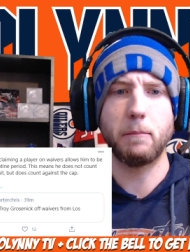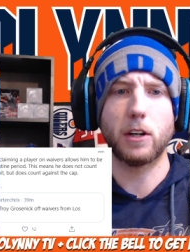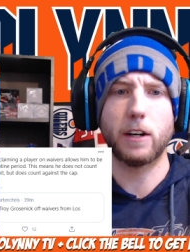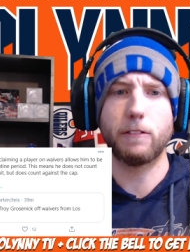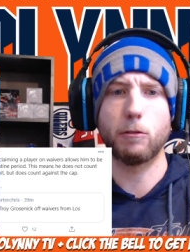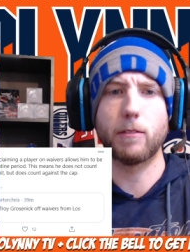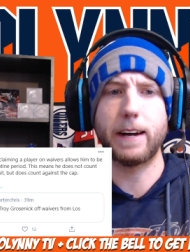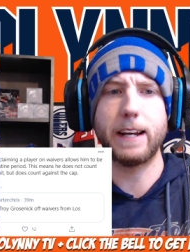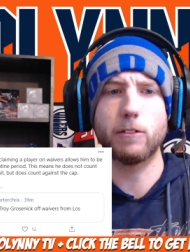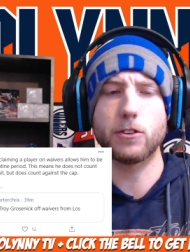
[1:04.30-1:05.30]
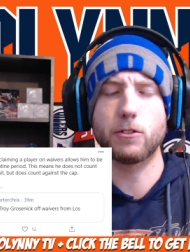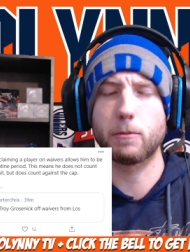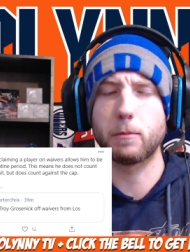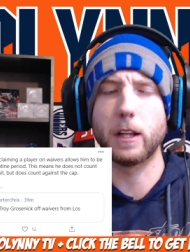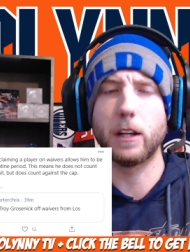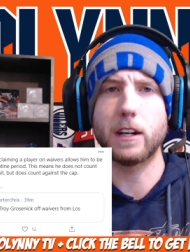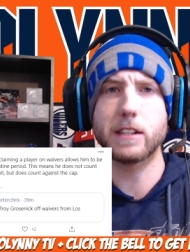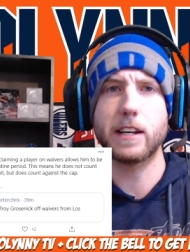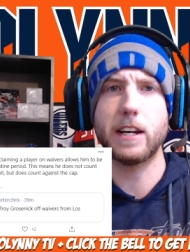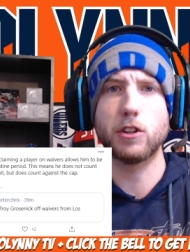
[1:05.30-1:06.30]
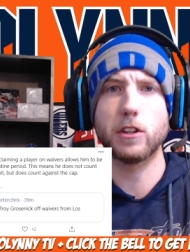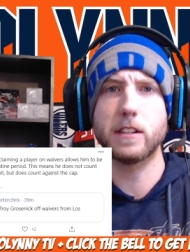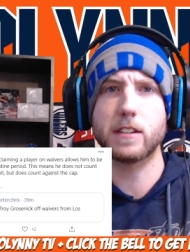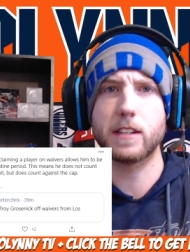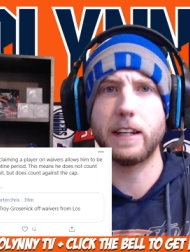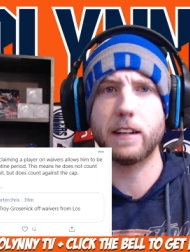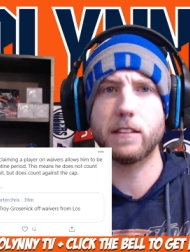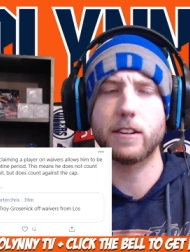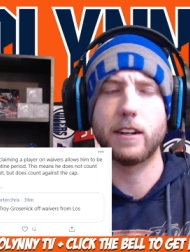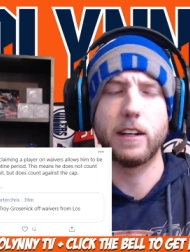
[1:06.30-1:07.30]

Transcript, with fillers: off of waivers from the Los Angeles Kings.